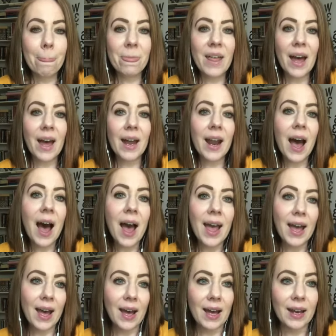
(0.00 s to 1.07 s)
that I
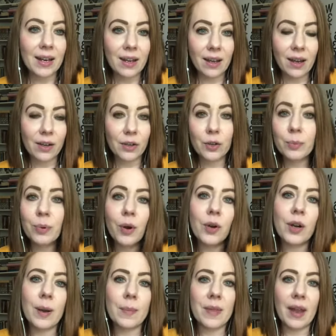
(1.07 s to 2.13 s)
had a group
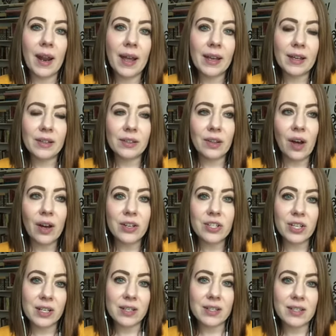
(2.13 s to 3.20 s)
program that I could
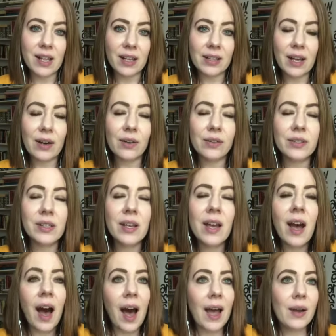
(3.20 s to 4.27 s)
launch and sell out.
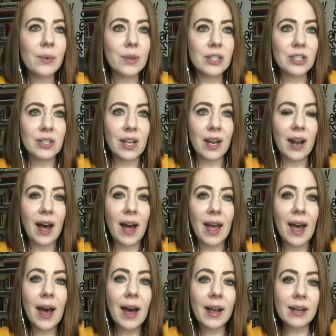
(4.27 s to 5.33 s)
I wish that I
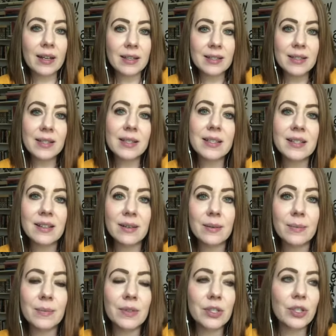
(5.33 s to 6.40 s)
had a
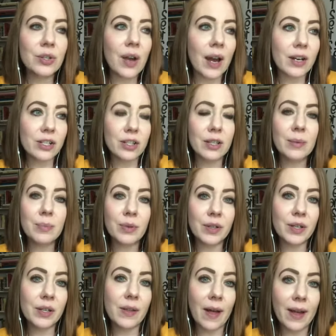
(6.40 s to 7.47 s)
system to actually
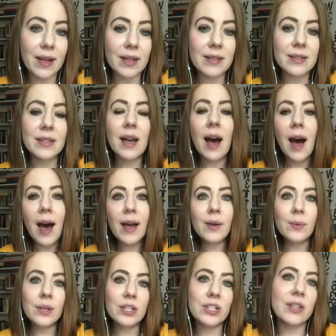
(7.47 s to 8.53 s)
book clients. I
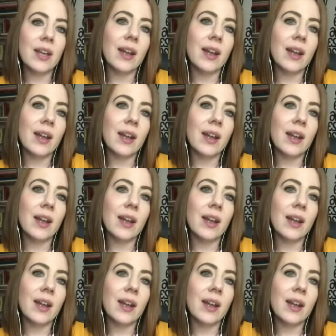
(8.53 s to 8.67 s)
wish